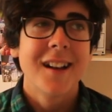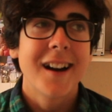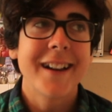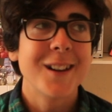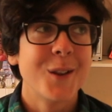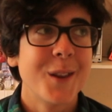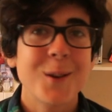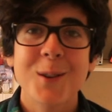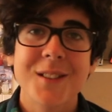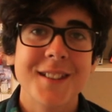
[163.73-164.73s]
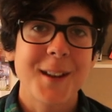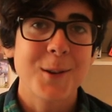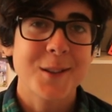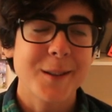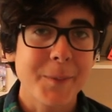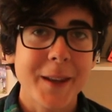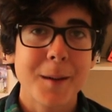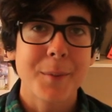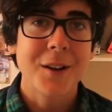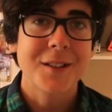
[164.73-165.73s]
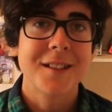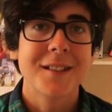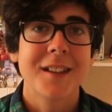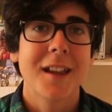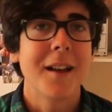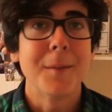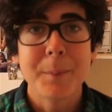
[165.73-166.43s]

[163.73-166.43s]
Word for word: I don't know there was there was something about it that